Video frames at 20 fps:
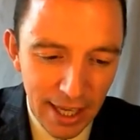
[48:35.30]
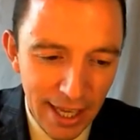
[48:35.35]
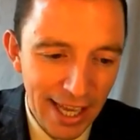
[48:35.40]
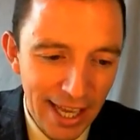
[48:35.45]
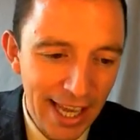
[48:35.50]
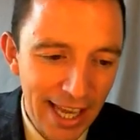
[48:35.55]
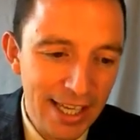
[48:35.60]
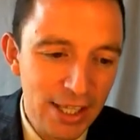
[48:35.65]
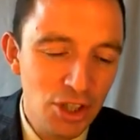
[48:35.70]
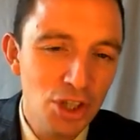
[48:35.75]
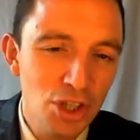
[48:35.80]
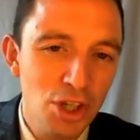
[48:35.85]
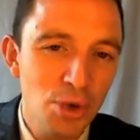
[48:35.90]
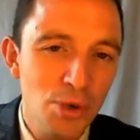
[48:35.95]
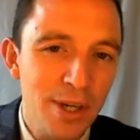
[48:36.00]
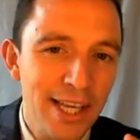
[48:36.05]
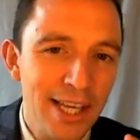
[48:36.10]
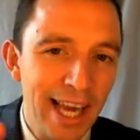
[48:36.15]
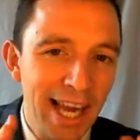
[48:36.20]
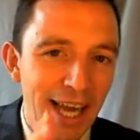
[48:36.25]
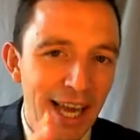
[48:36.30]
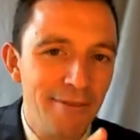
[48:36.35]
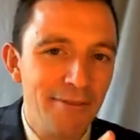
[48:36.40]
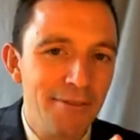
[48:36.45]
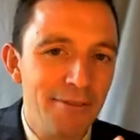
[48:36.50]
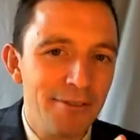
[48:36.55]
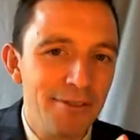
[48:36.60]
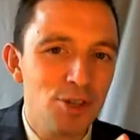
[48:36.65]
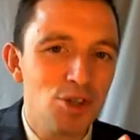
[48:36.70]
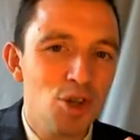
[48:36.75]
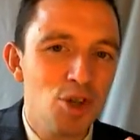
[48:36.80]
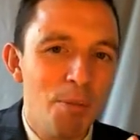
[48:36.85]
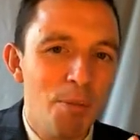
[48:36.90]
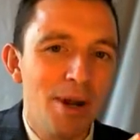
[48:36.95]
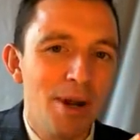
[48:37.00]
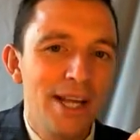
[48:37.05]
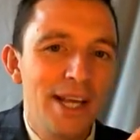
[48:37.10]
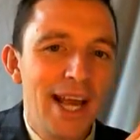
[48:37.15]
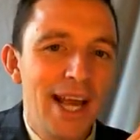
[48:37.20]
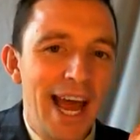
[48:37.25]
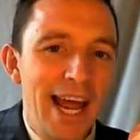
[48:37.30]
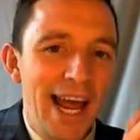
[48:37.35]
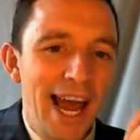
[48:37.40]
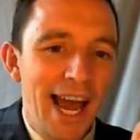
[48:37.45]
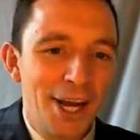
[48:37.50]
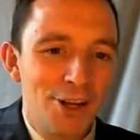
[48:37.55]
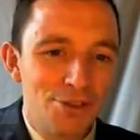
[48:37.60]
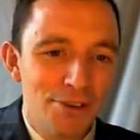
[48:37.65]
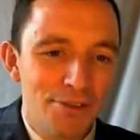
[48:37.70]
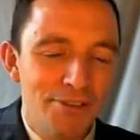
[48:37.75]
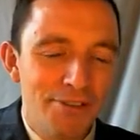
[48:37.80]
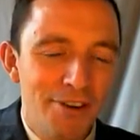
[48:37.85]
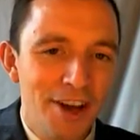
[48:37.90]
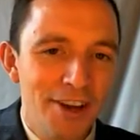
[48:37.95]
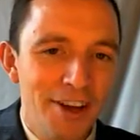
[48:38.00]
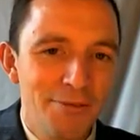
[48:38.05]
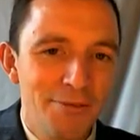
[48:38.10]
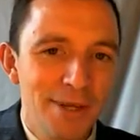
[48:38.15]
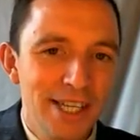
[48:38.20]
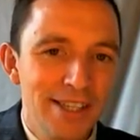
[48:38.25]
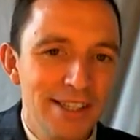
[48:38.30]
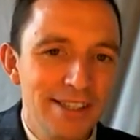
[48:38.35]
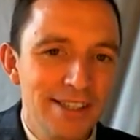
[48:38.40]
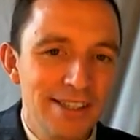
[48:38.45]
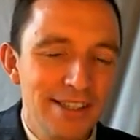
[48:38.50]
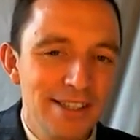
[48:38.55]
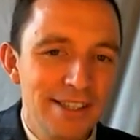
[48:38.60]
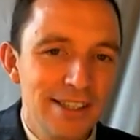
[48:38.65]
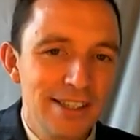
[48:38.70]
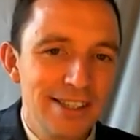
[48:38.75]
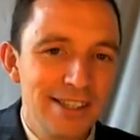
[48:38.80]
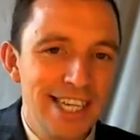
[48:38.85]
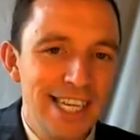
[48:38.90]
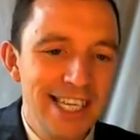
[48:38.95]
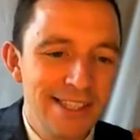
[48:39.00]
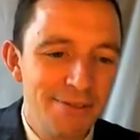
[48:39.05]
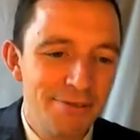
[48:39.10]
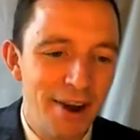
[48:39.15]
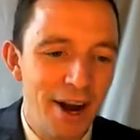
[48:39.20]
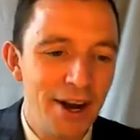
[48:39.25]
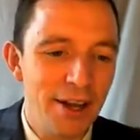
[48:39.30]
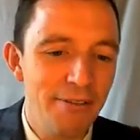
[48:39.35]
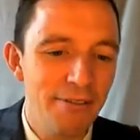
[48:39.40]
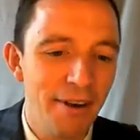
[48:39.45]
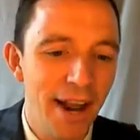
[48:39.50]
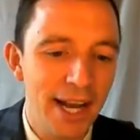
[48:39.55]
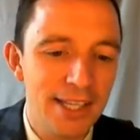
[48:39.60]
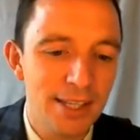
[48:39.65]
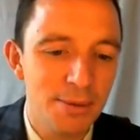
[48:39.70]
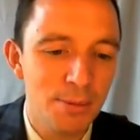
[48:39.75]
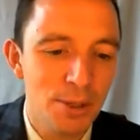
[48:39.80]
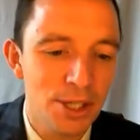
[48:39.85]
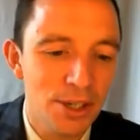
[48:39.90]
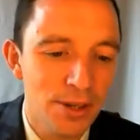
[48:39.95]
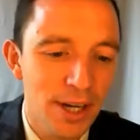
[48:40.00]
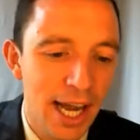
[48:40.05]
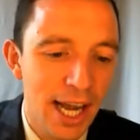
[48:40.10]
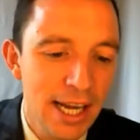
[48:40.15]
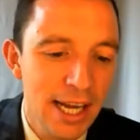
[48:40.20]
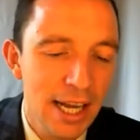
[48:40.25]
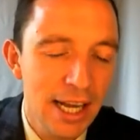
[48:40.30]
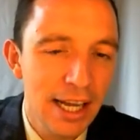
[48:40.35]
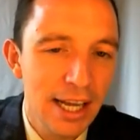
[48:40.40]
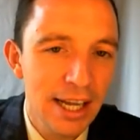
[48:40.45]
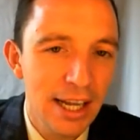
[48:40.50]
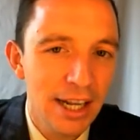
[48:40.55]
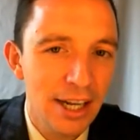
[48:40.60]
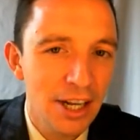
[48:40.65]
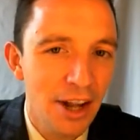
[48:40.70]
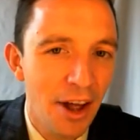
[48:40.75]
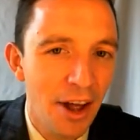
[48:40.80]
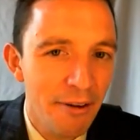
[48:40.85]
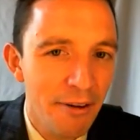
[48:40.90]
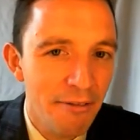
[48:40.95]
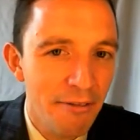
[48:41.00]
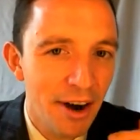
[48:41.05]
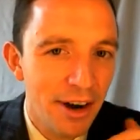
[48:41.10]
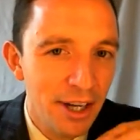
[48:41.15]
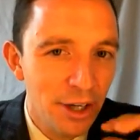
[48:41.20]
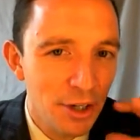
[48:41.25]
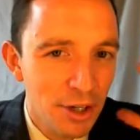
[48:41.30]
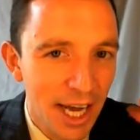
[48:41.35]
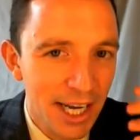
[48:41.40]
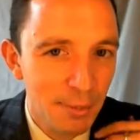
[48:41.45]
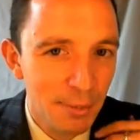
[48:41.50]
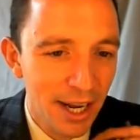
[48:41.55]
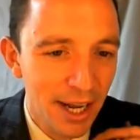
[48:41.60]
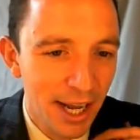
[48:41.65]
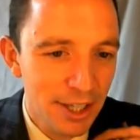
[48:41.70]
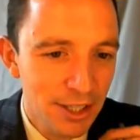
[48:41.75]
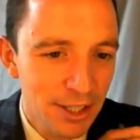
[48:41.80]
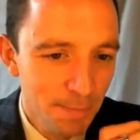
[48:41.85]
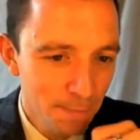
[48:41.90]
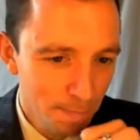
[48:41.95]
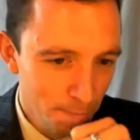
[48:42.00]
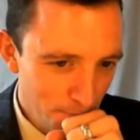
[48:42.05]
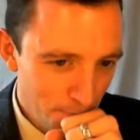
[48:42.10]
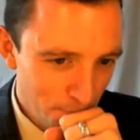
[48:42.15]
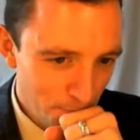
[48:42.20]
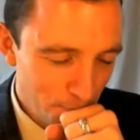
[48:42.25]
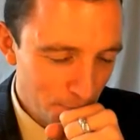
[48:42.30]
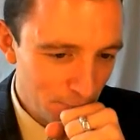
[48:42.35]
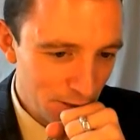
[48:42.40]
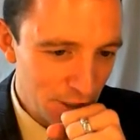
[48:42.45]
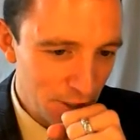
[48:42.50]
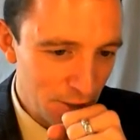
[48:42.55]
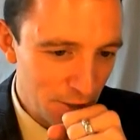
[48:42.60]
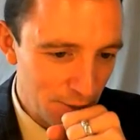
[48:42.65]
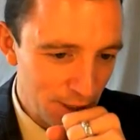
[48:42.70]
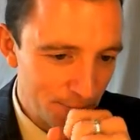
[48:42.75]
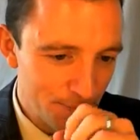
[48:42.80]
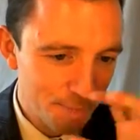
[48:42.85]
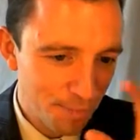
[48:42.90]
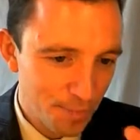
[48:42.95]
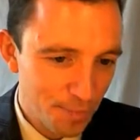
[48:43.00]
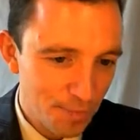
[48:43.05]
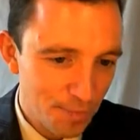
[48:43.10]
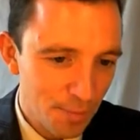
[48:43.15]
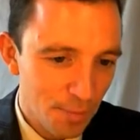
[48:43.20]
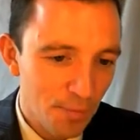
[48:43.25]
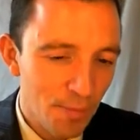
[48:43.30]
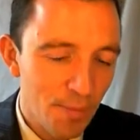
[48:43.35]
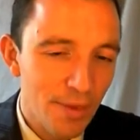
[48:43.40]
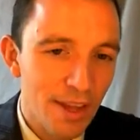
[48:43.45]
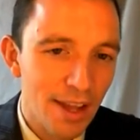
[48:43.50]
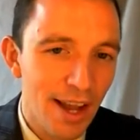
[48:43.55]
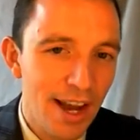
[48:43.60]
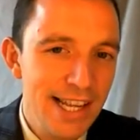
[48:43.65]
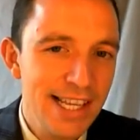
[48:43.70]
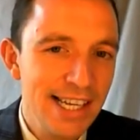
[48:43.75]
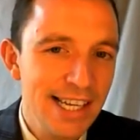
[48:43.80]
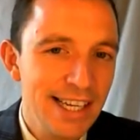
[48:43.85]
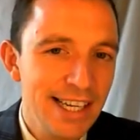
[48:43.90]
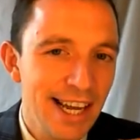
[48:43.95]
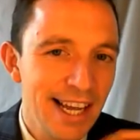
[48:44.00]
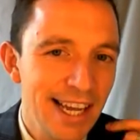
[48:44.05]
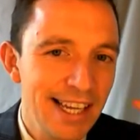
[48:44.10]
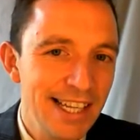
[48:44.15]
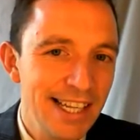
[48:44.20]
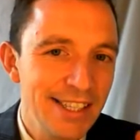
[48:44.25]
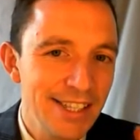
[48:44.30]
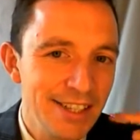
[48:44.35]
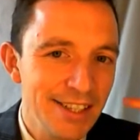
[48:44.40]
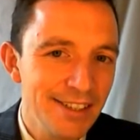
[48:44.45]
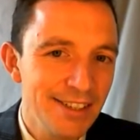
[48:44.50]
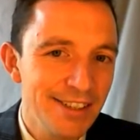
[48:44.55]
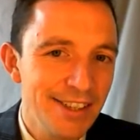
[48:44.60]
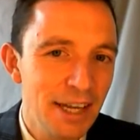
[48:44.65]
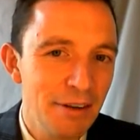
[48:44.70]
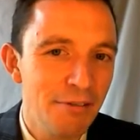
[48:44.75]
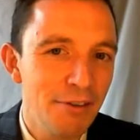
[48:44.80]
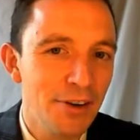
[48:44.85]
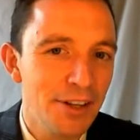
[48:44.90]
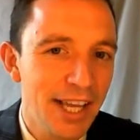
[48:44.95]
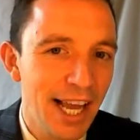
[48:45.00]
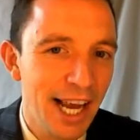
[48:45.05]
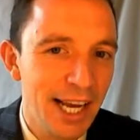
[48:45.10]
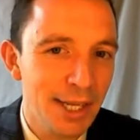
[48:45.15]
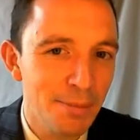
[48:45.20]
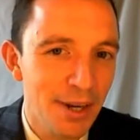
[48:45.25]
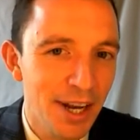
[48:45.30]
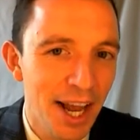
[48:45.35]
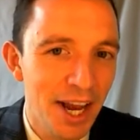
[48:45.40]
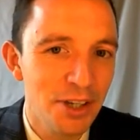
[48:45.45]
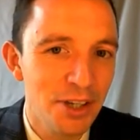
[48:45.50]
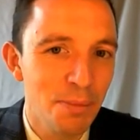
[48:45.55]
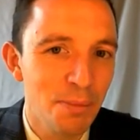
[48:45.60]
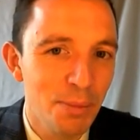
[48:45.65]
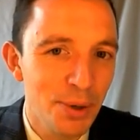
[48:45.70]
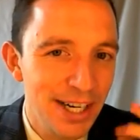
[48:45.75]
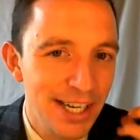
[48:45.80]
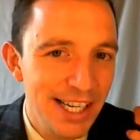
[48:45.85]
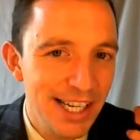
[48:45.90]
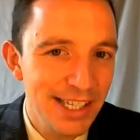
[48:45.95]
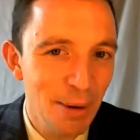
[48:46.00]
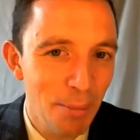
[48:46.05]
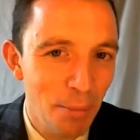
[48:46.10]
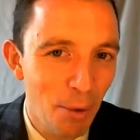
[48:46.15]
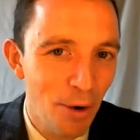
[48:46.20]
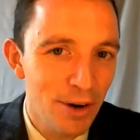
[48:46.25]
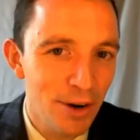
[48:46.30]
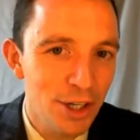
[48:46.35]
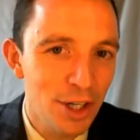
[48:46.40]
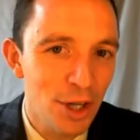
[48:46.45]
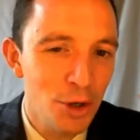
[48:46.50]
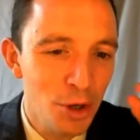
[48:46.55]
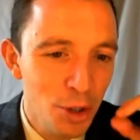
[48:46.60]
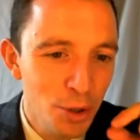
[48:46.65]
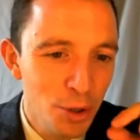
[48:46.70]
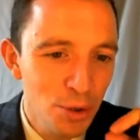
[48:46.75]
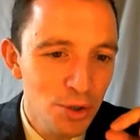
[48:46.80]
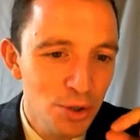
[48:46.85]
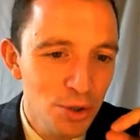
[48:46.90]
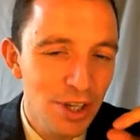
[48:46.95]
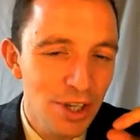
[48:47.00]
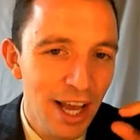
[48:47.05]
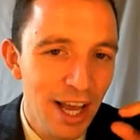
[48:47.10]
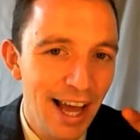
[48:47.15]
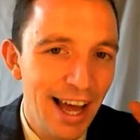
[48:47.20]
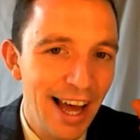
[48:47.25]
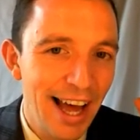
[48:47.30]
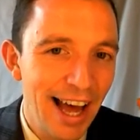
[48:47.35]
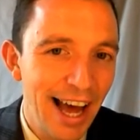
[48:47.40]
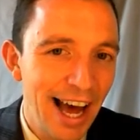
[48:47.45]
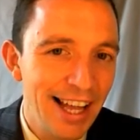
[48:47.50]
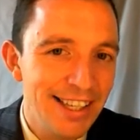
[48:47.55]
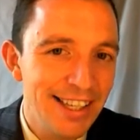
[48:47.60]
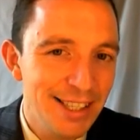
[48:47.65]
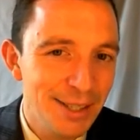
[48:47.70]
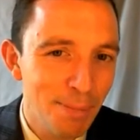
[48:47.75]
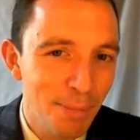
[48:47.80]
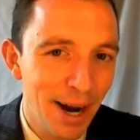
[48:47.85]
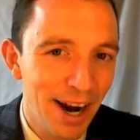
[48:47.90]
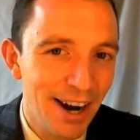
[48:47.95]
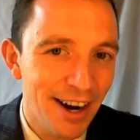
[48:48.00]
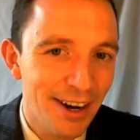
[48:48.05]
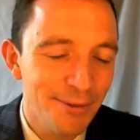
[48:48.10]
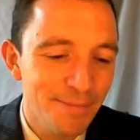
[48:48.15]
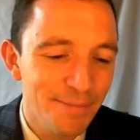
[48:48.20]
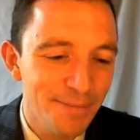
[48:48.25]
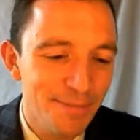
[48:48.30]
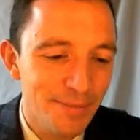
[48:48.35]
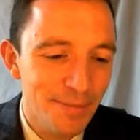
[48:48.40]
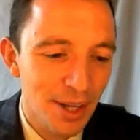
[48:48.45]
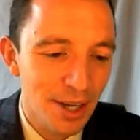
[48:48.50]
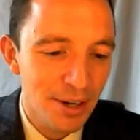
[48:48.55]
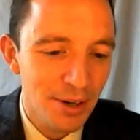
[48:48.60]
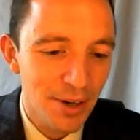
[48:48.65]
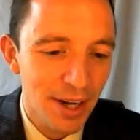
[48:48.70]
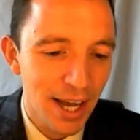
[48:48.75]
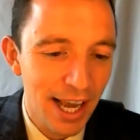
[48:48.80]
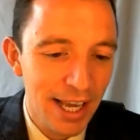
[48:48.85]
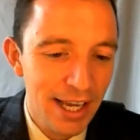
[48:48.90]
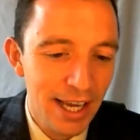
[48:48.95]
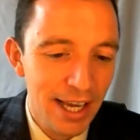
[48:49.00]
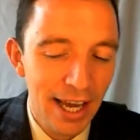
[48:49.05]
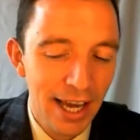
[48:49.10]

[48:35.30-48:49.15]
is to give somebody an extra five minutes. It's very flexible, okay? Not a very good explanation, excuse me. I think a little difficult explanation, but it is important. Loose and spare, okay?